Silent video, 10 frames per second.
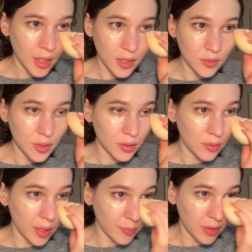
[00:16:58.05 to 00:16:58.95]
I do need to
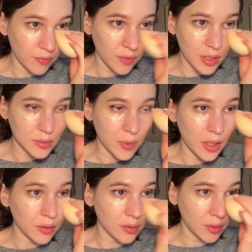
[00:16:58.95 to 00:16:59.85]
grab my face
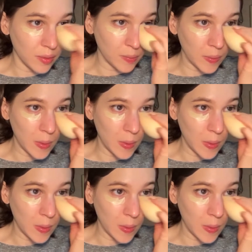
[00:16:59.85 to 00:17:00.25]
powder, though.